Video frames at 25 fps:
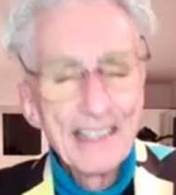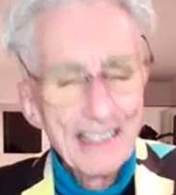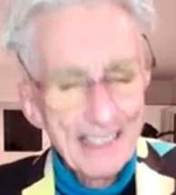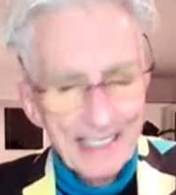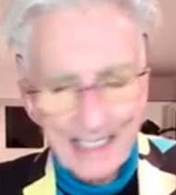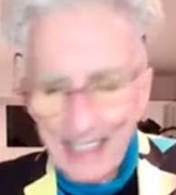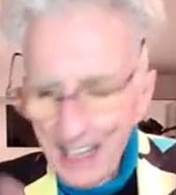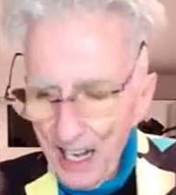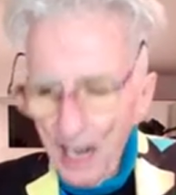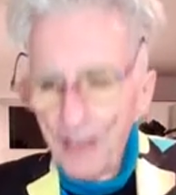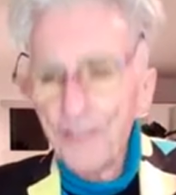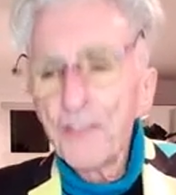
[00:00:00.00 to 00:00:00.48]

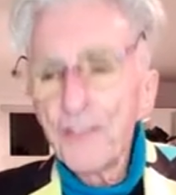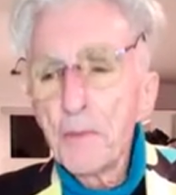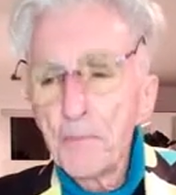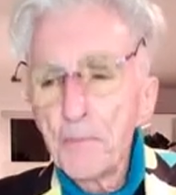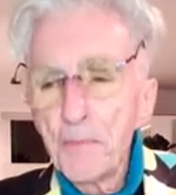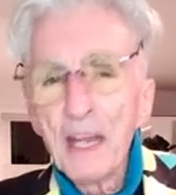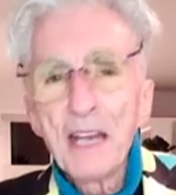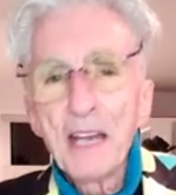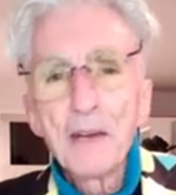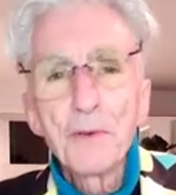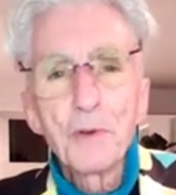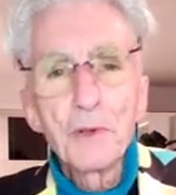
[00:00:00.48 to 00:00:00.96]
Get off the
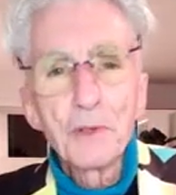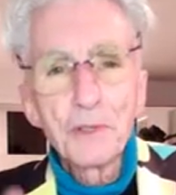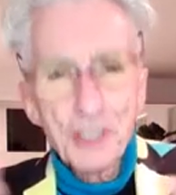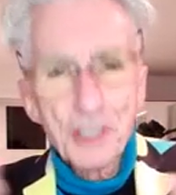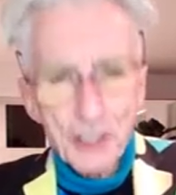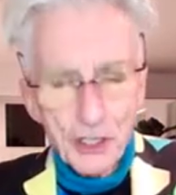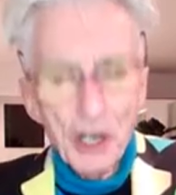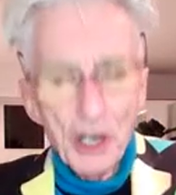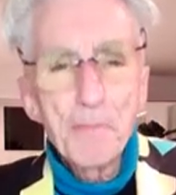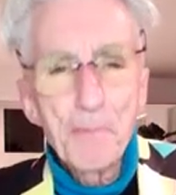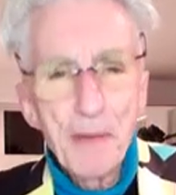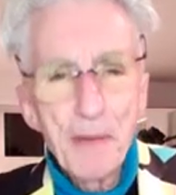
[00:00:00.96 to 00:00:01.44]
payroll and
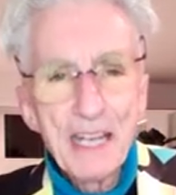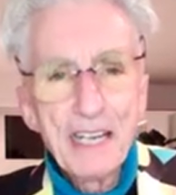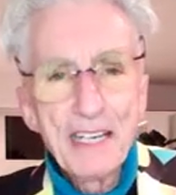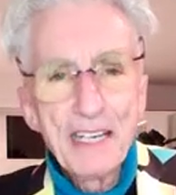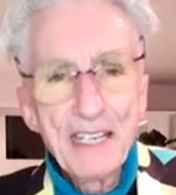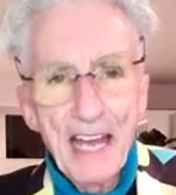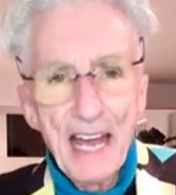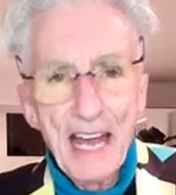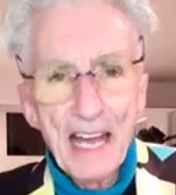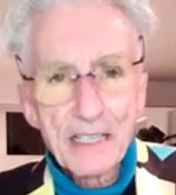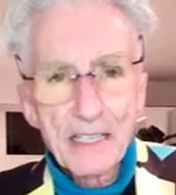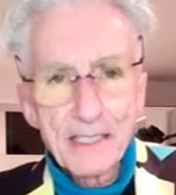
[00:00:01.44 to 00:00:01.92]
start paying
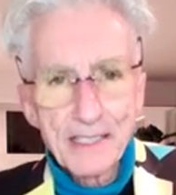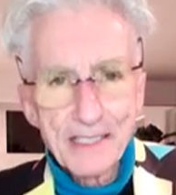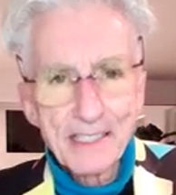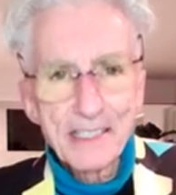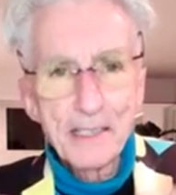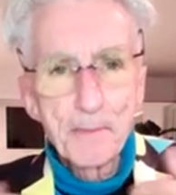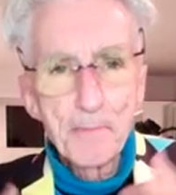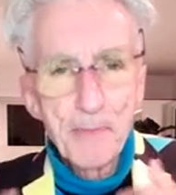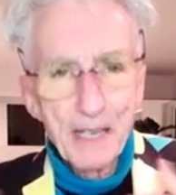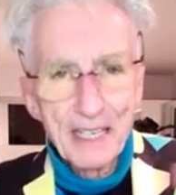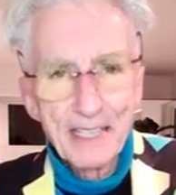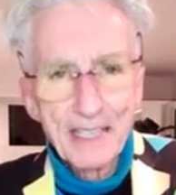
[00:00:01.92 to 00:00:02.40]
taxes to
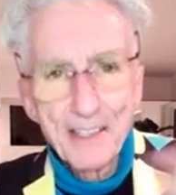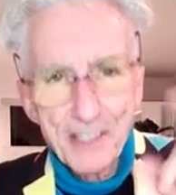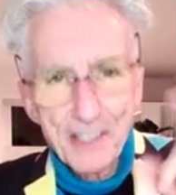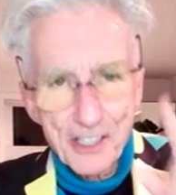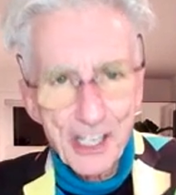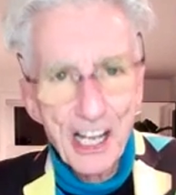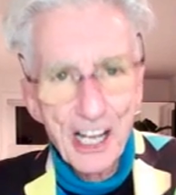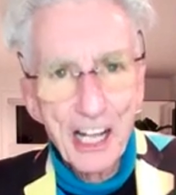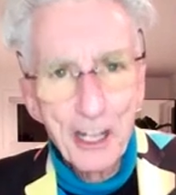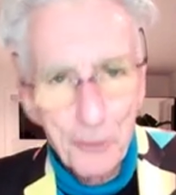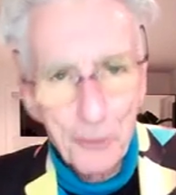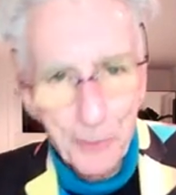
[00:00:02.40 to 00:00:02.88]
pay their
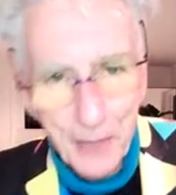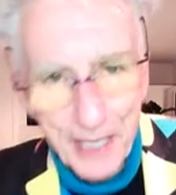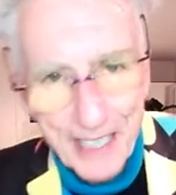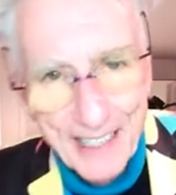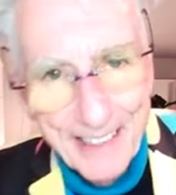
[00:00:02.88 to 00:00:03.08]
salary.